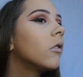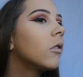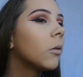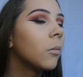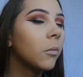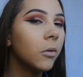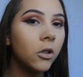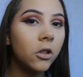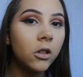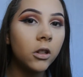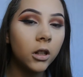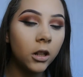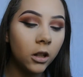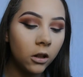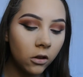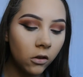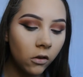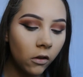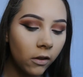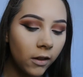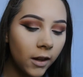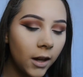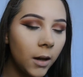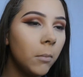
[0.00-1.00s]
We're just going to do
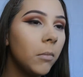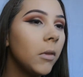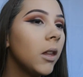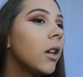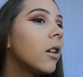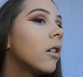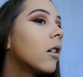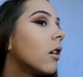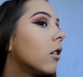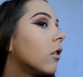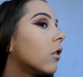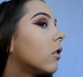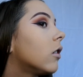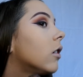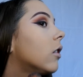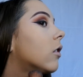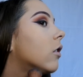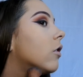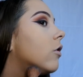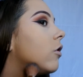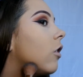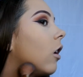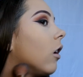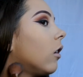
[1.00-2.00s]
the same thing underneath the
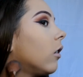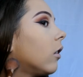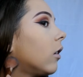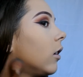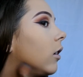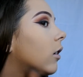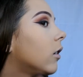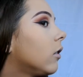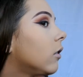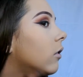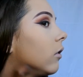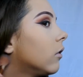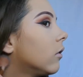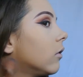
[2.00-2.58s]
jawline.